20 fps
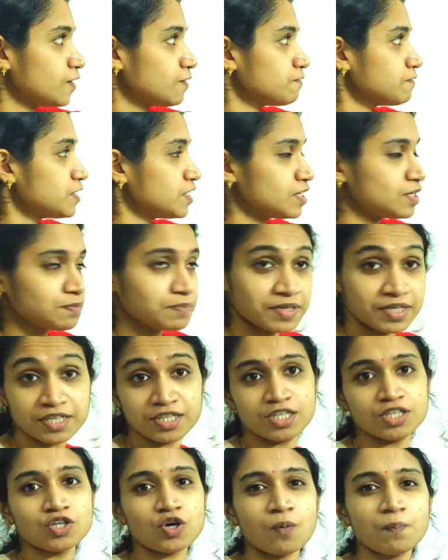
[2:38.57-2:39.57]
we will begin
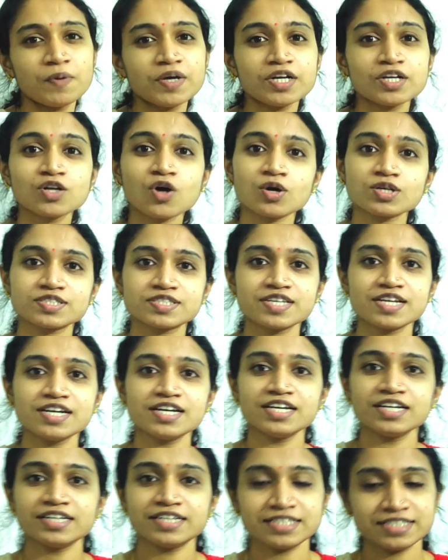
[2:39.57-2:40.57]
the topic, dorsal
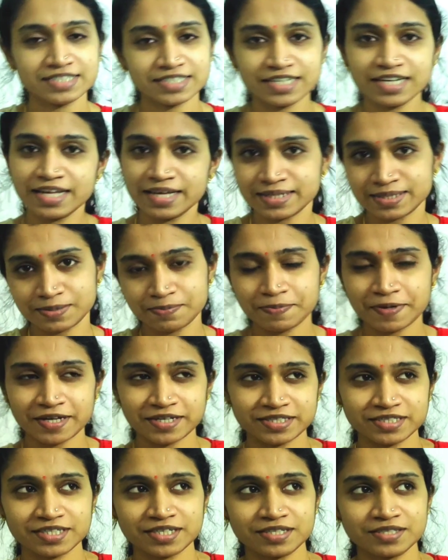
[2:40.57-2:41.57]
digital
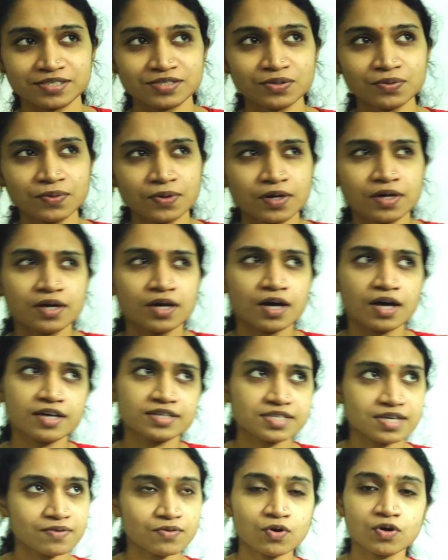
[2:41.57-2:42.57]
expansion. So
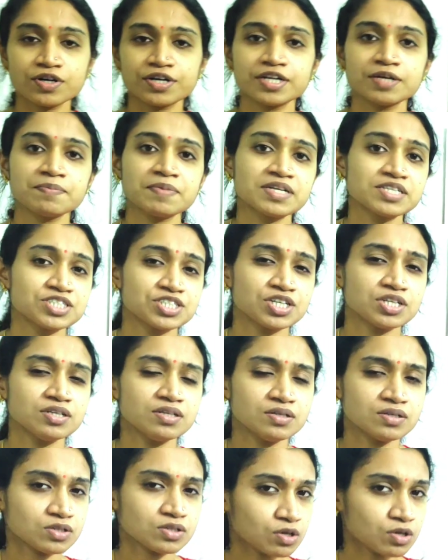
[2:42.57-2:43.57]
as I have already mentioned,
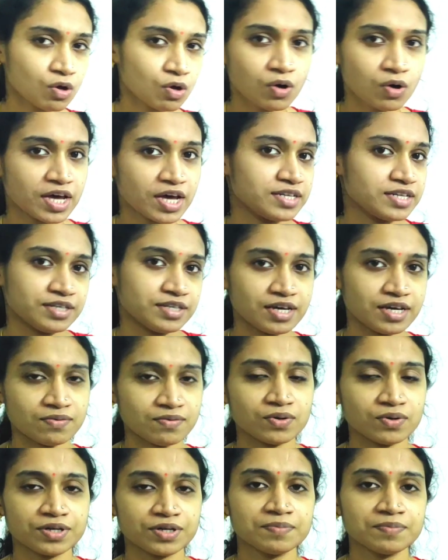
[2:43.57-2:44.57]
claw hand, I have
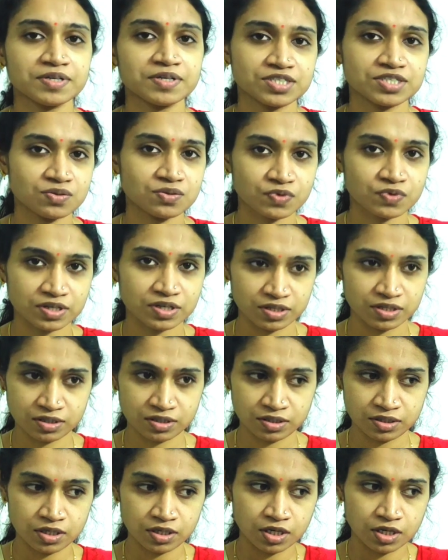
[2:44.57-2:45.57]
already mentioned
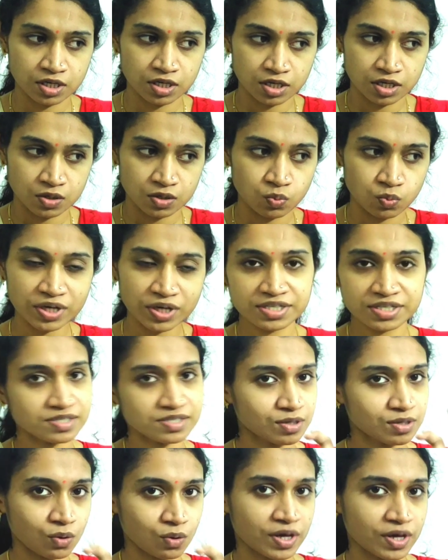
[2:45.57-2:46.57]
what
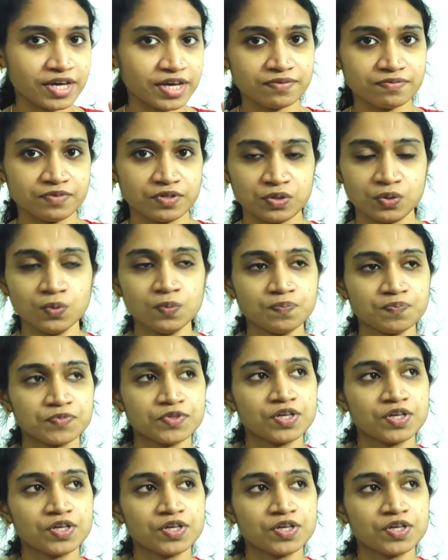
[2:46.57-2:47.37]
is claw hand, we know.